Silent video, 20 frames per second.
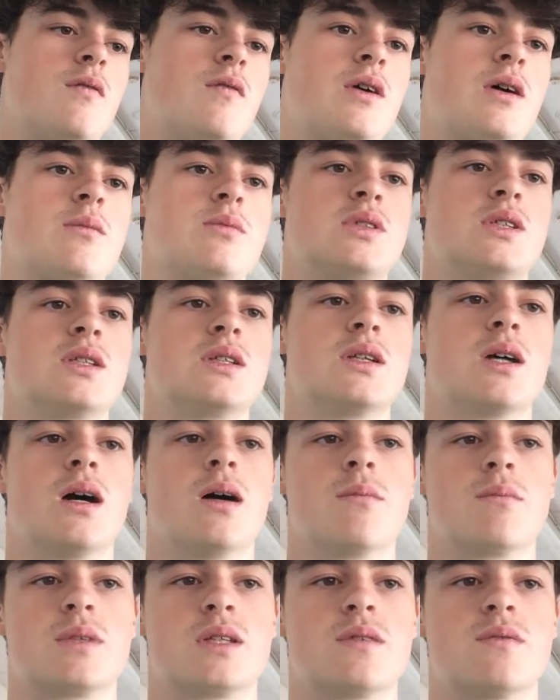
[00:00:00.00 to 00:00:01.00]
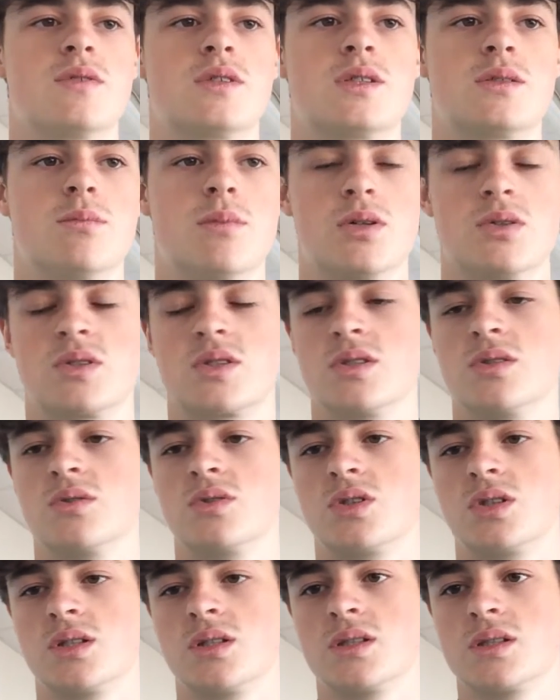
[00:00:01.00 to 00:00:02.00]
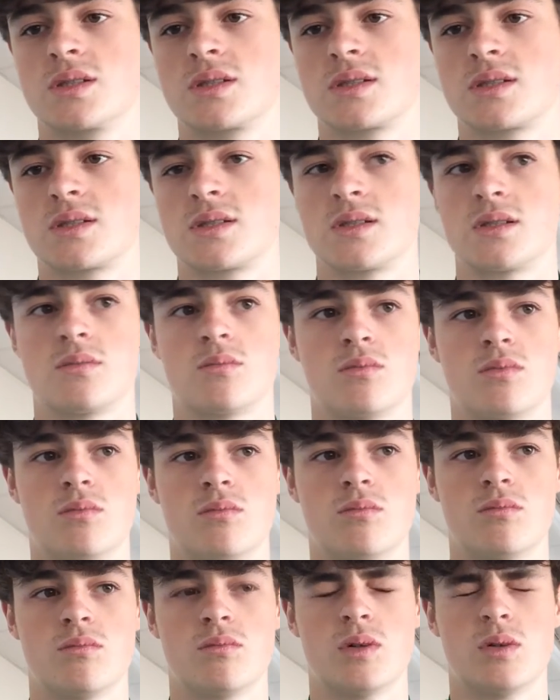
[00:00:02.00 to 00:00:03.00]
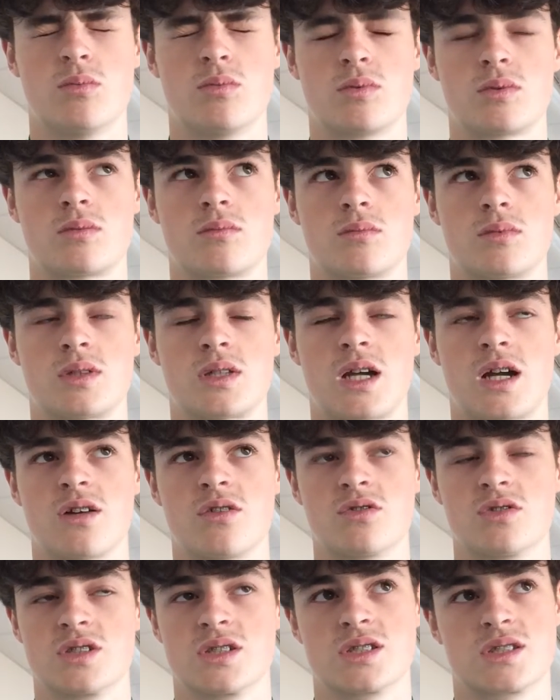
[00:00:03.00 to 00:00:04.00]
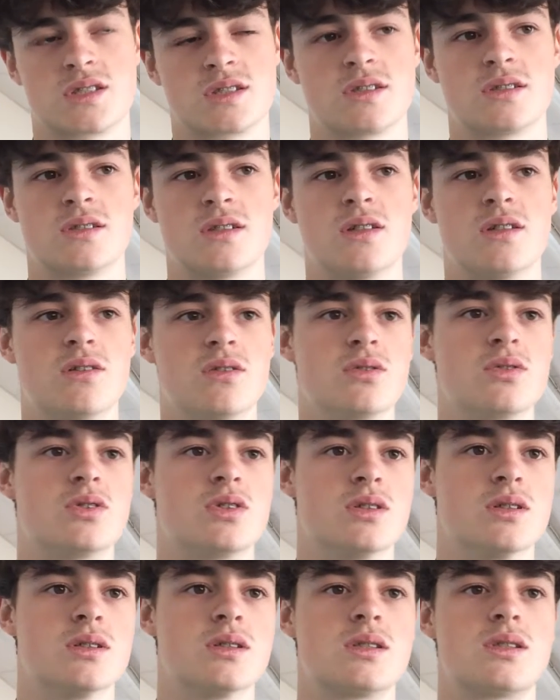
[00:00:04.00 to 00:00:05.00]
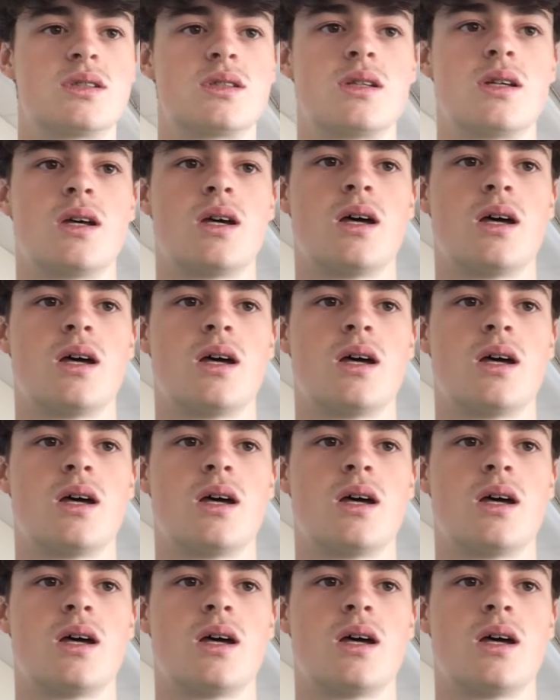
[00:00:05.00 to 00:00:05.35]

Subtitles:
Fat obviously gives the most nutrients, well, carries nutrients.